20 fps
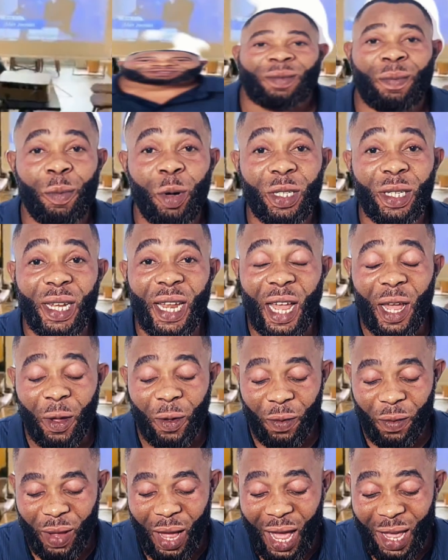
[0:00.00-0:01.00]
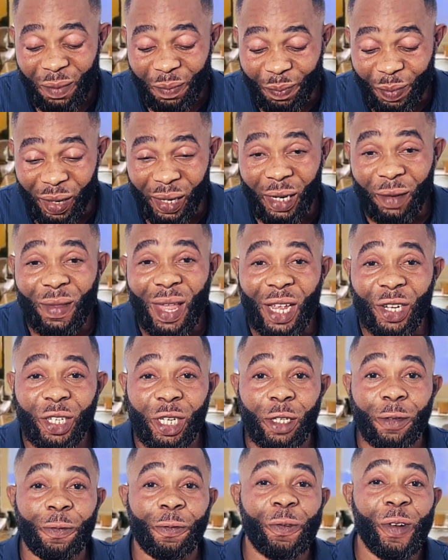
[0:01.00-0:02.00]
But now, I believe that
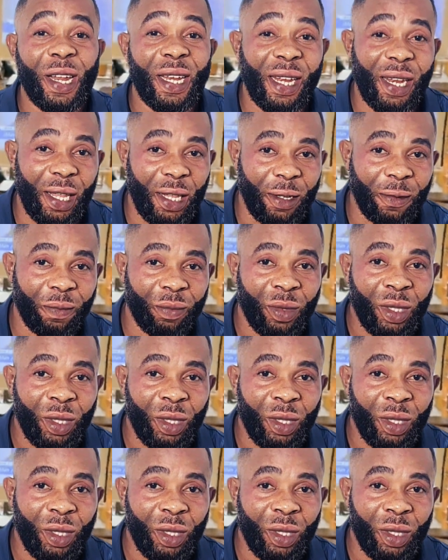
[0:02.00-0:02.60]
she's friendly.